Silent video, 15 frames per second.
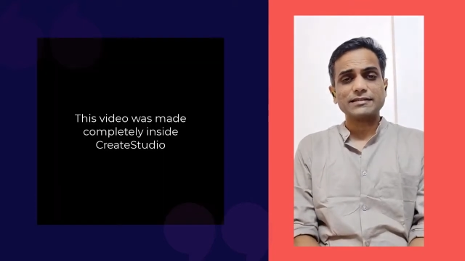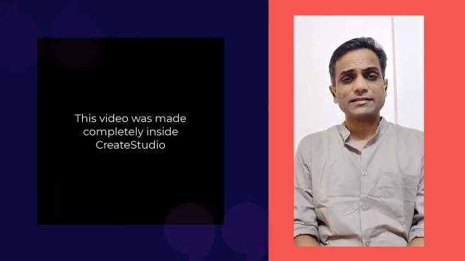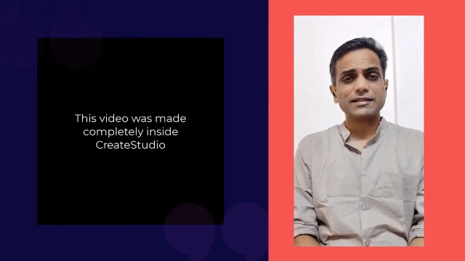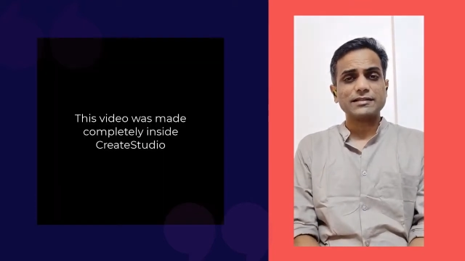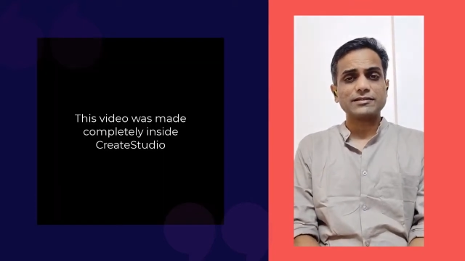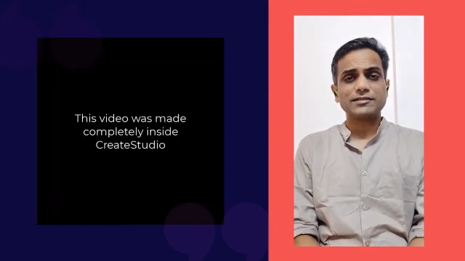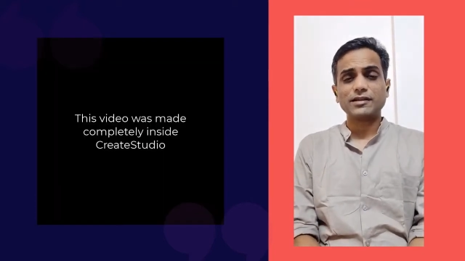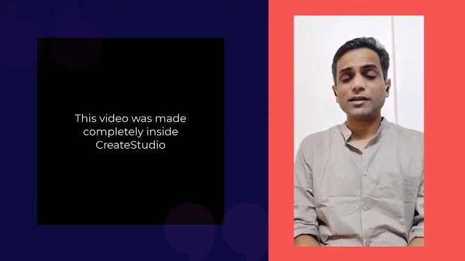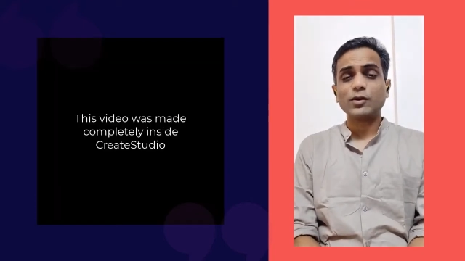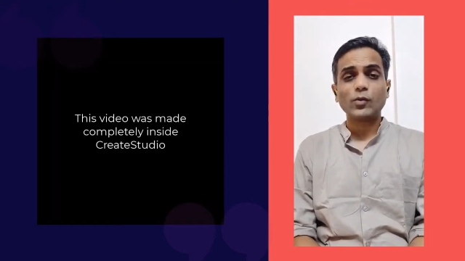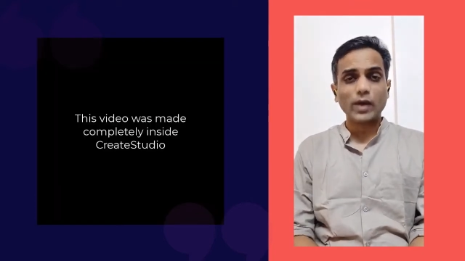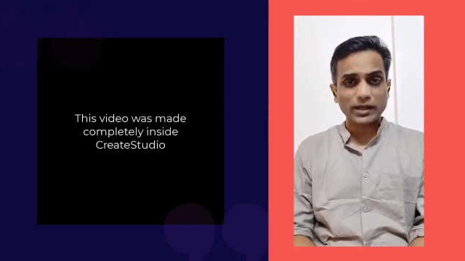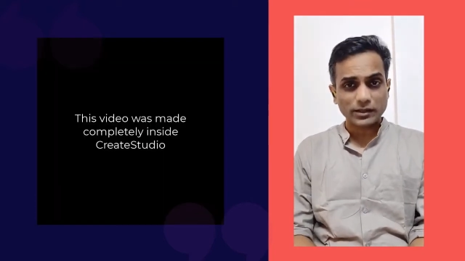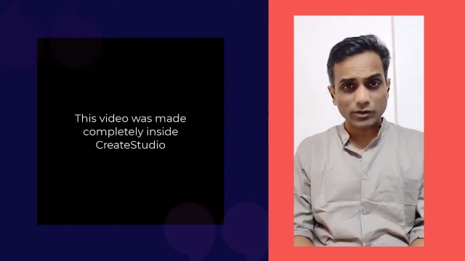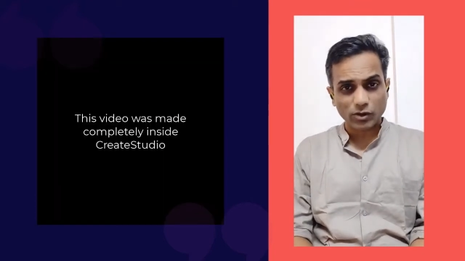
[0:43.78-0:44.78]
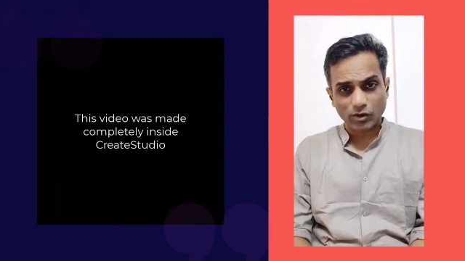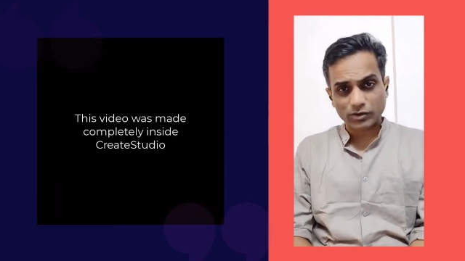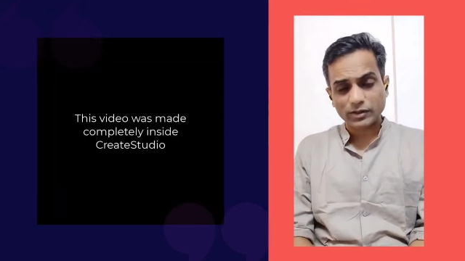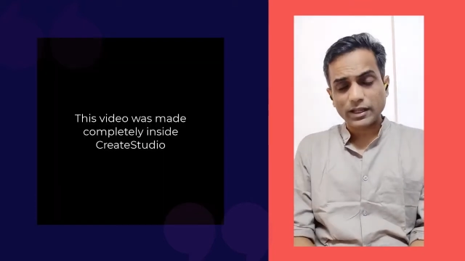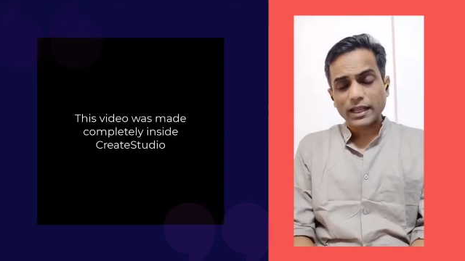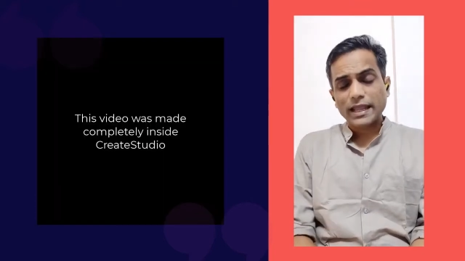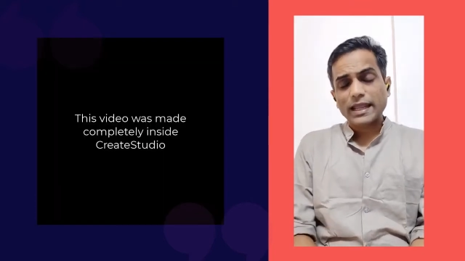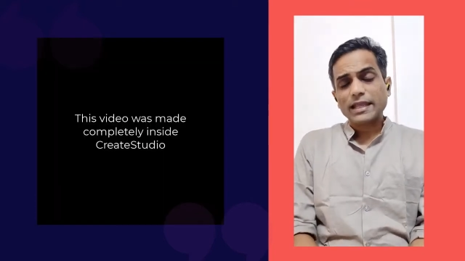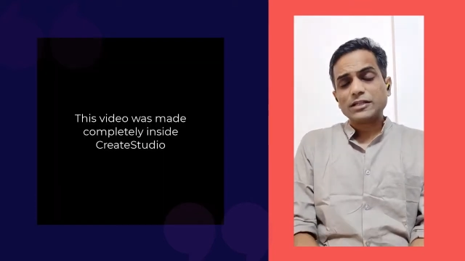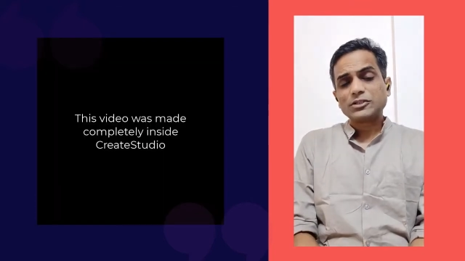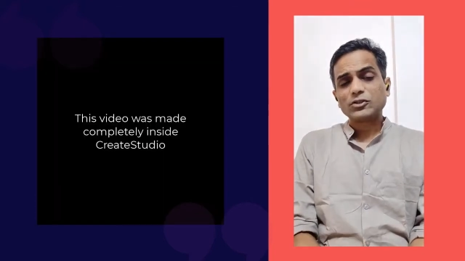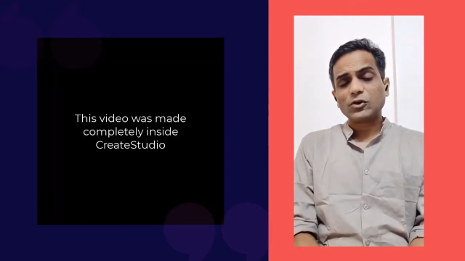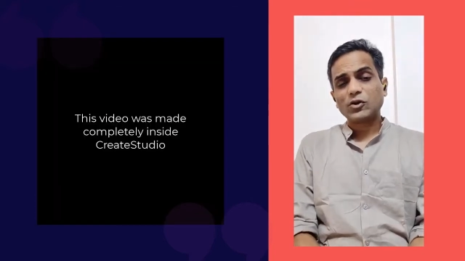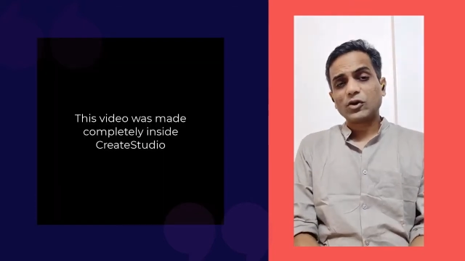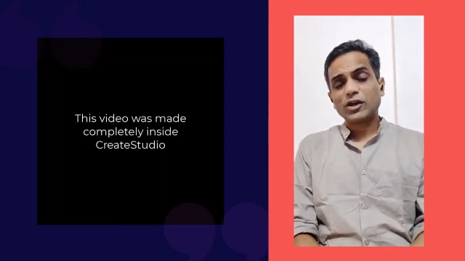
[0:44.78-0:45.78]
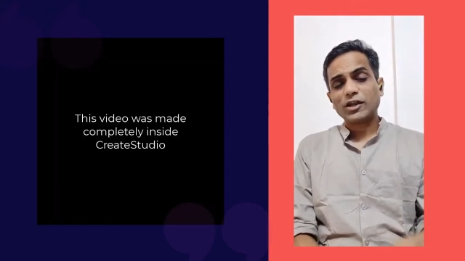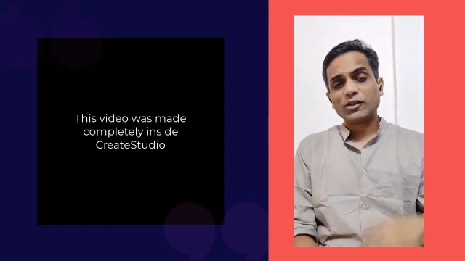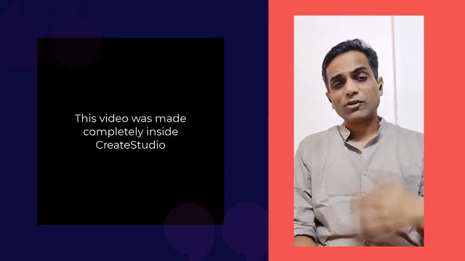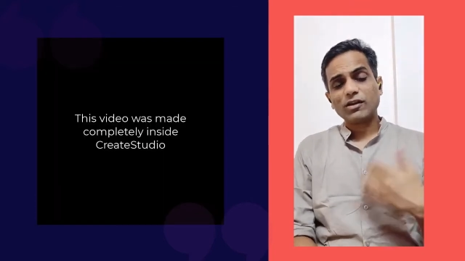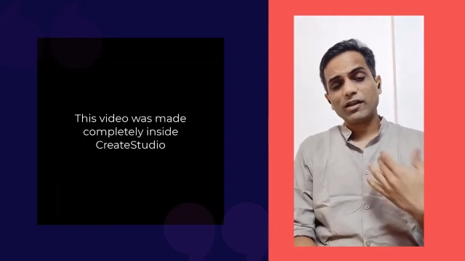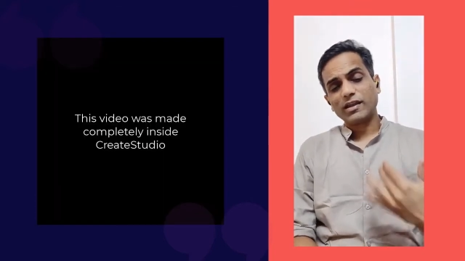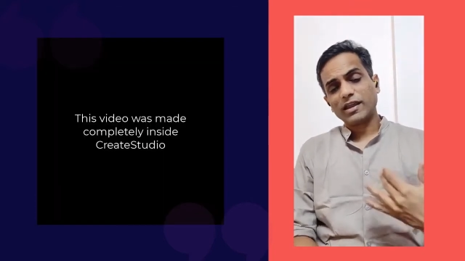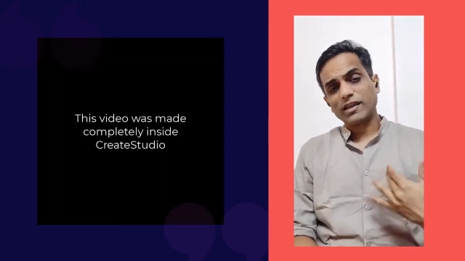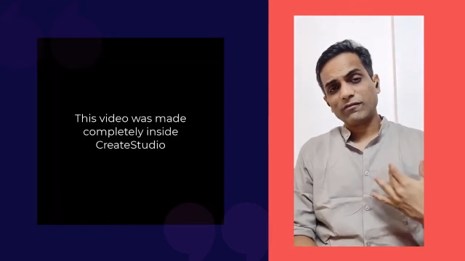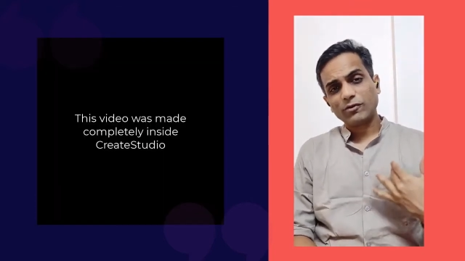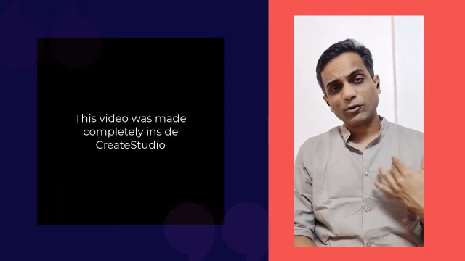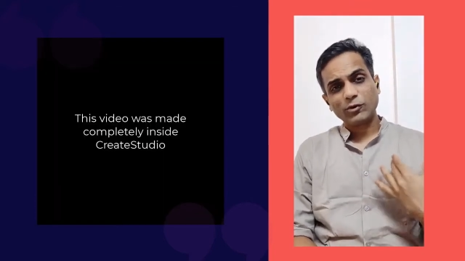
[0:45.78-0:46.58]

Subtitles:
is really quite a lot. So if